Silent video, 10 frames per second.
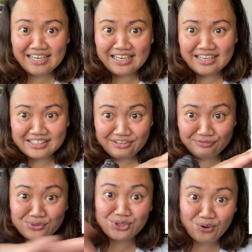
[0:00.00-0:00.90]
give
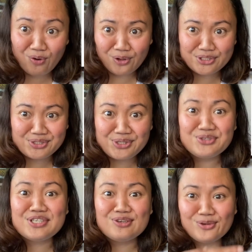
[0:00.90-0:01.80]
to you all, so you
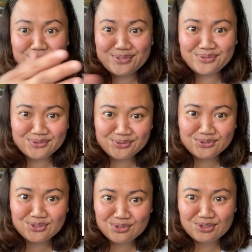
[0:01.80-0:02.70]
need also
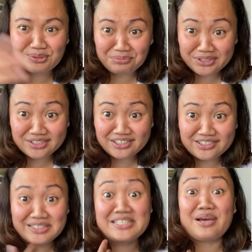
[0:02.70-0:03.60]
to do some research,
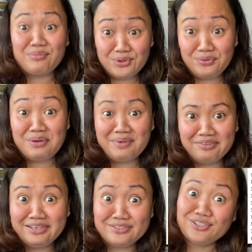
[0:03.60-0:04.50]
since I'm doing my
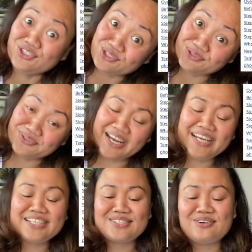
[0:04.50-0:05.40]
research too,
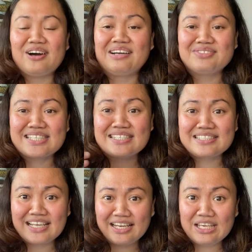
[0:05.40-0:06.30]
right? So I'm just
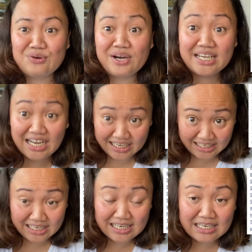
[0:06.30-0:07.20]
telling you a
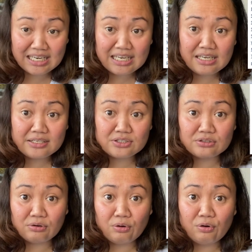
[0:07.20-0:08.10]
guide,
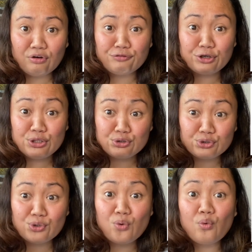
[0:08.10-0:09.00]
so for you to
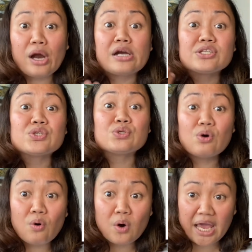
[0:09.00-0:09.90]
know where to
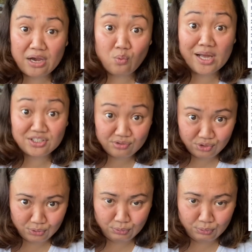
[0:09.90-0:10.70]
go and what to do.